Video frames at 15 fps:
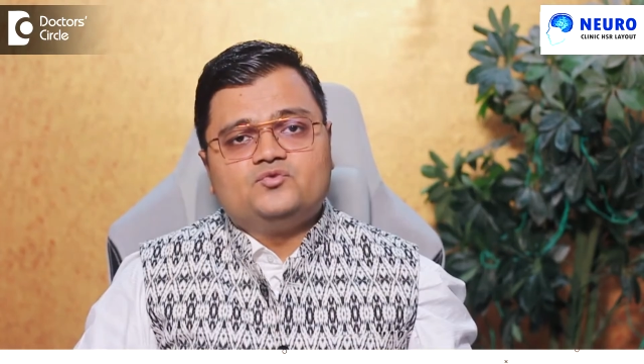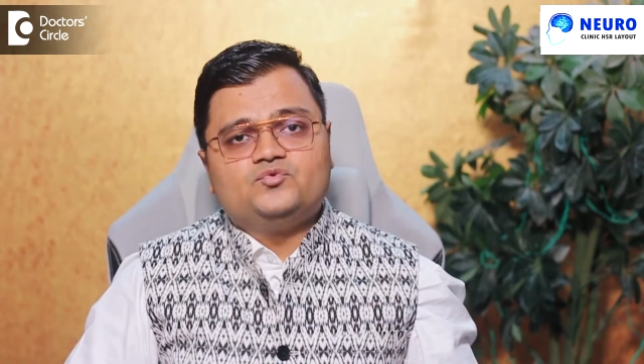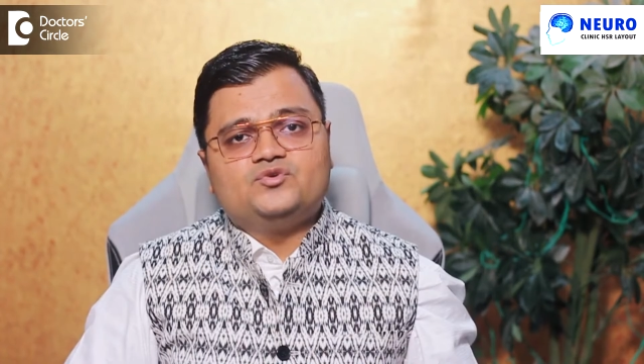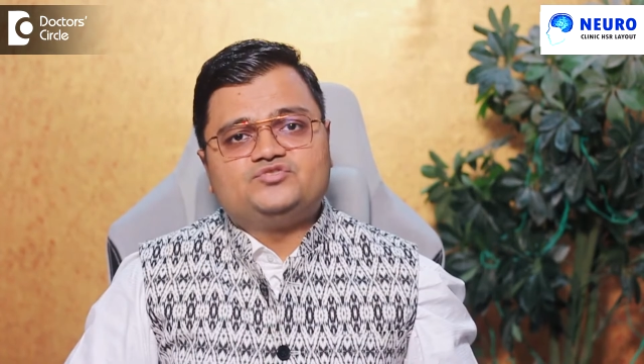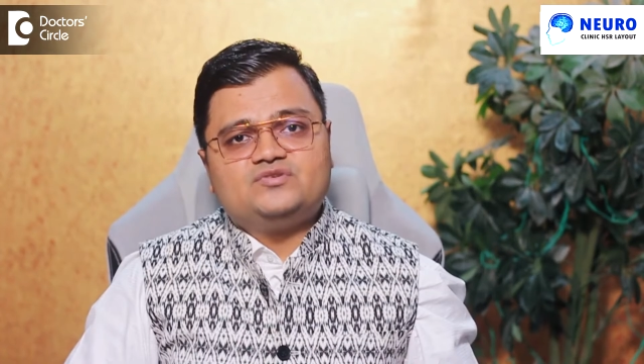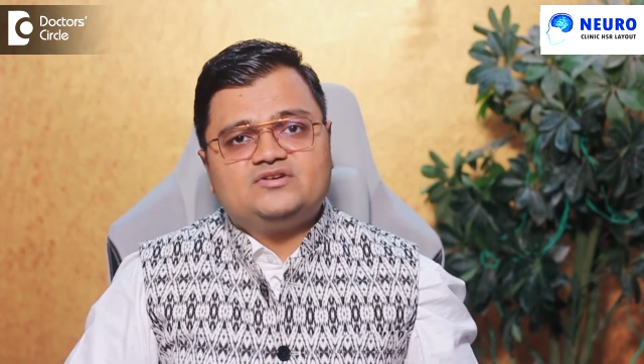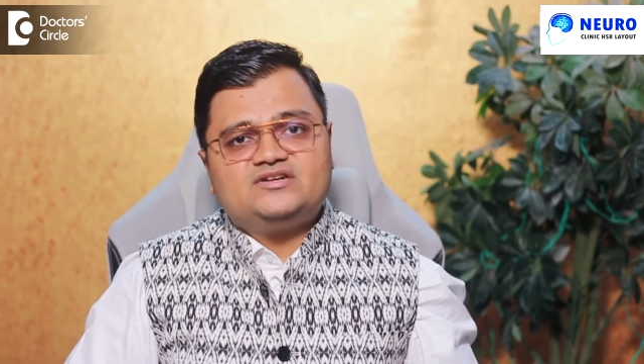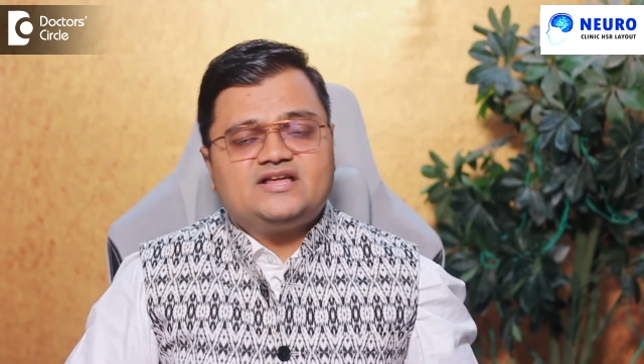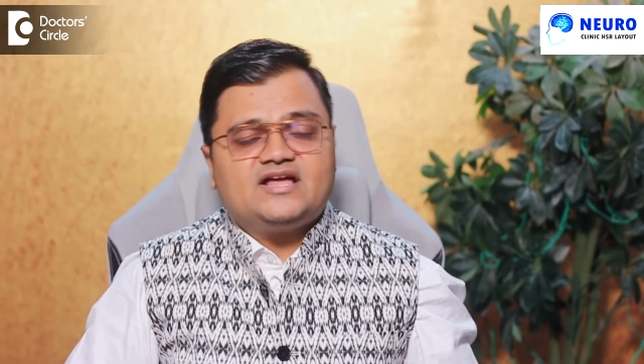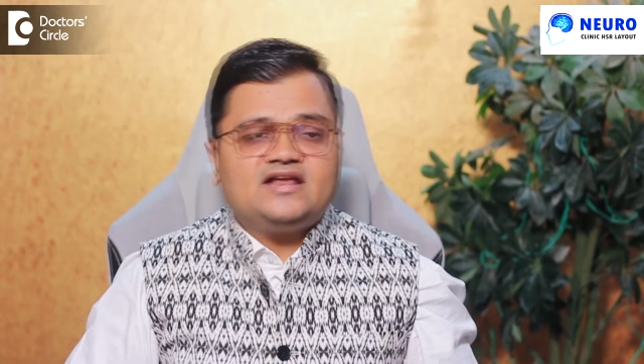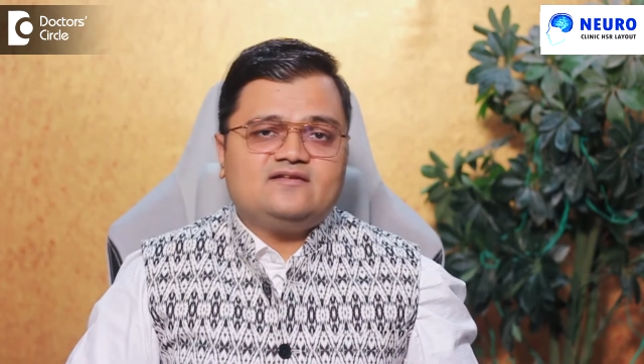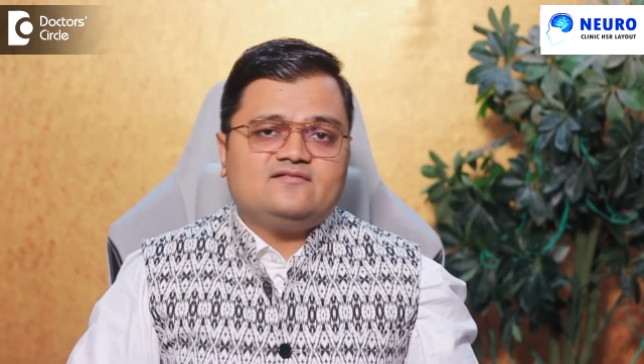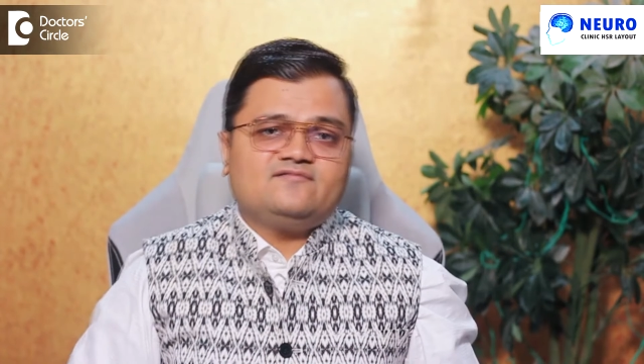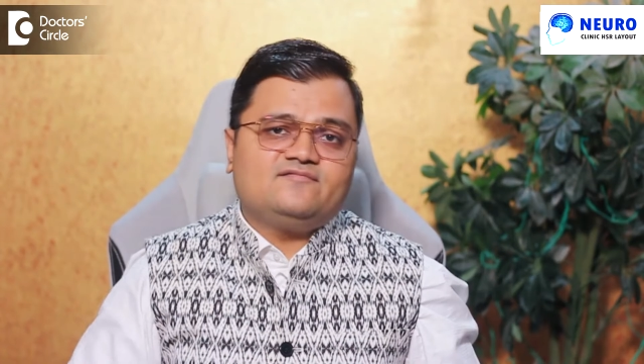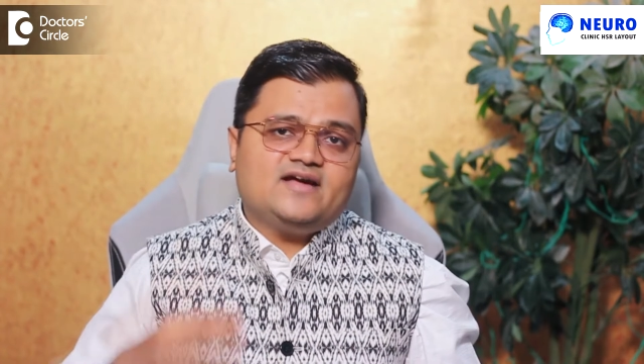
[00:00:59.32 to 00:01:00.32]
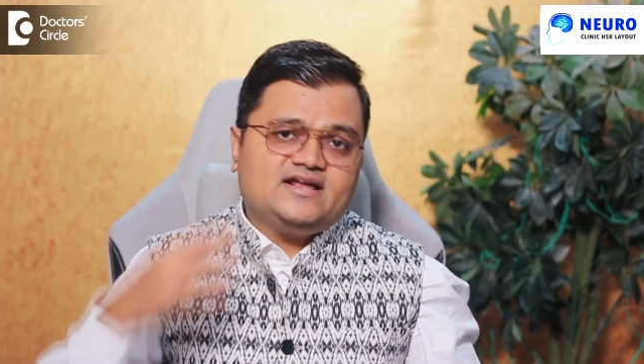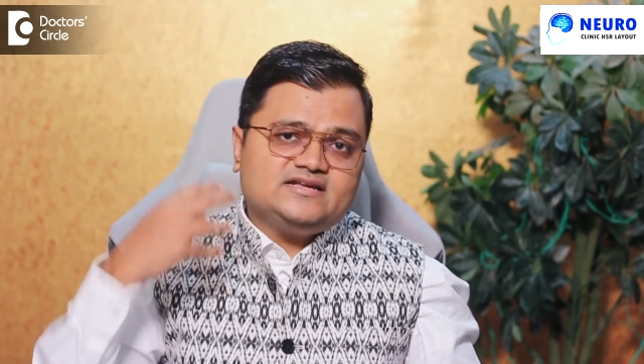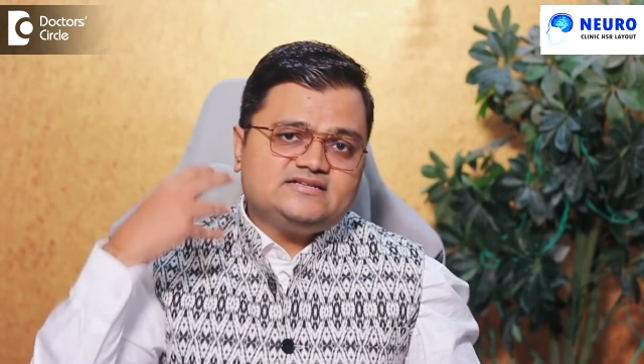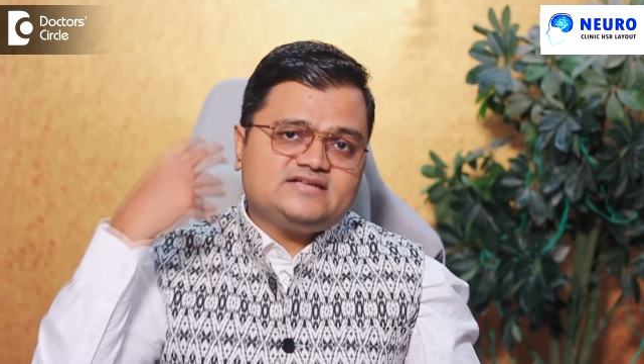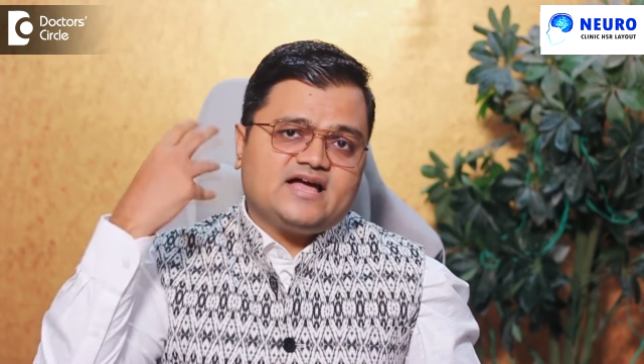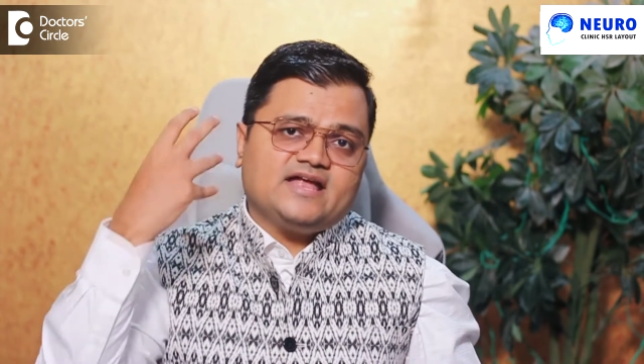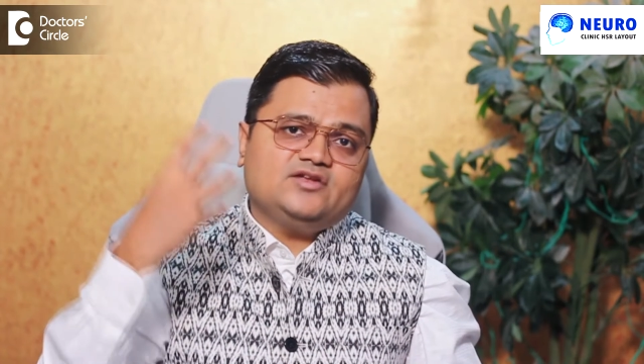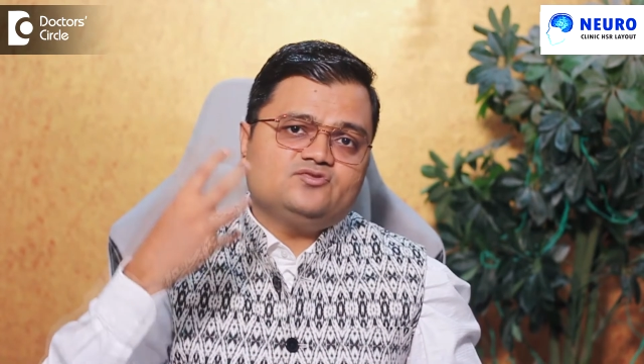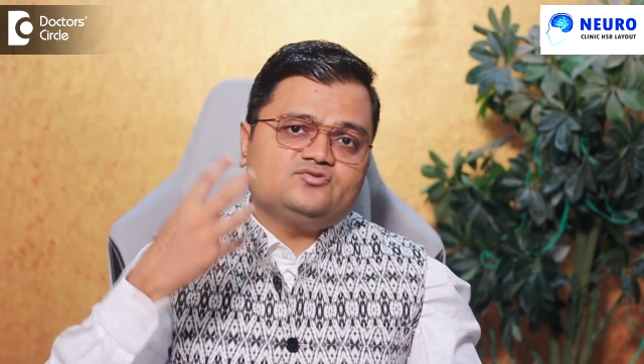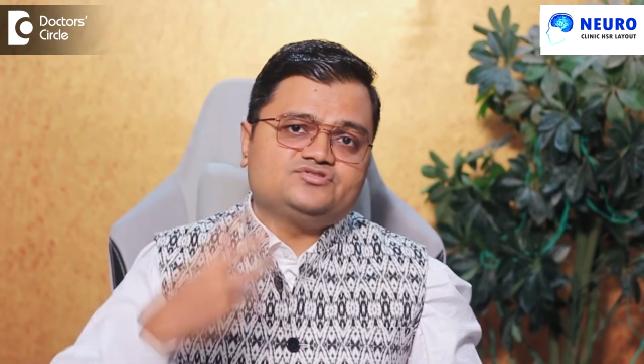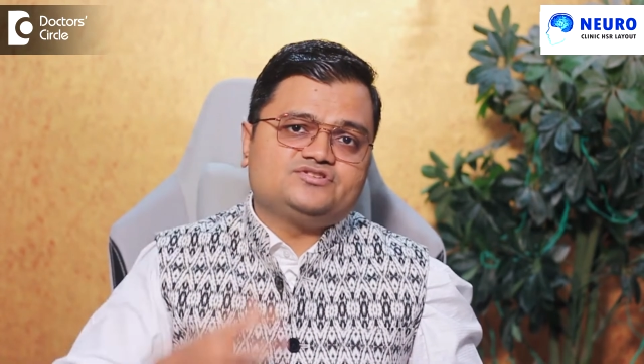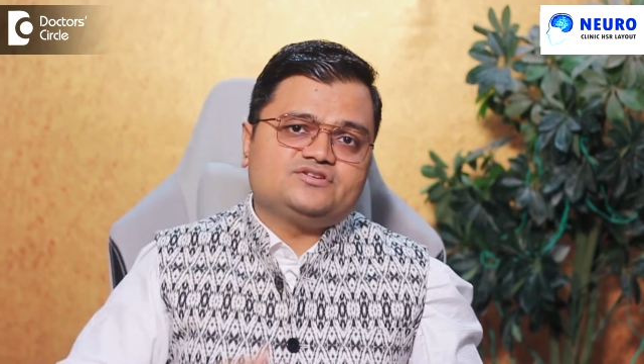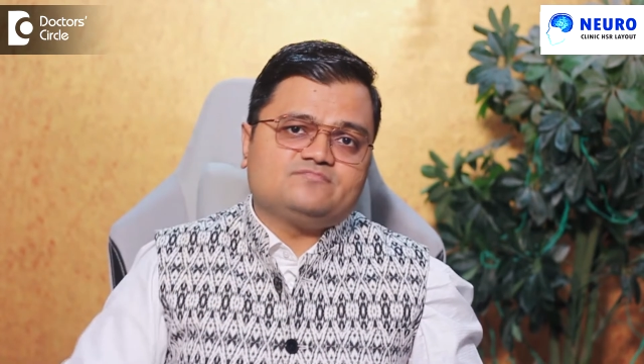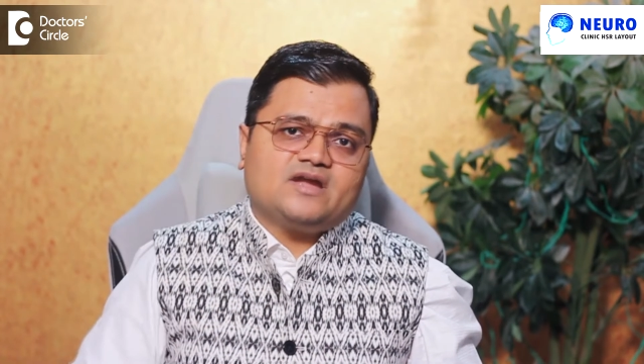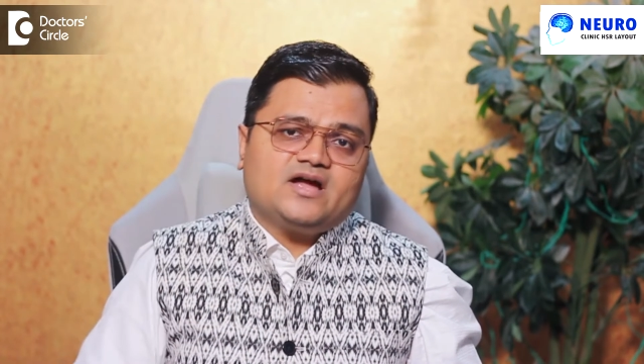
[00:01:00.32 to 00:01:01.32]
which will tell where is the
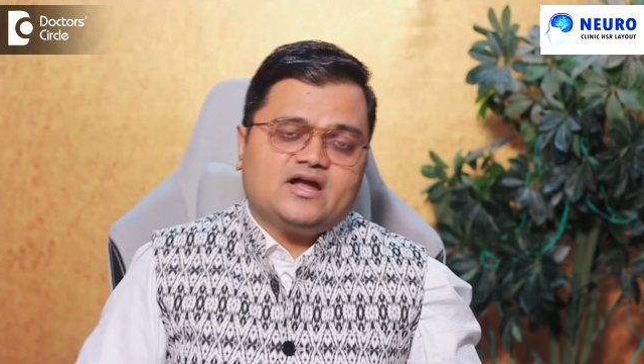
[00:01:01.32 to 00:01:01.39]
aneurysm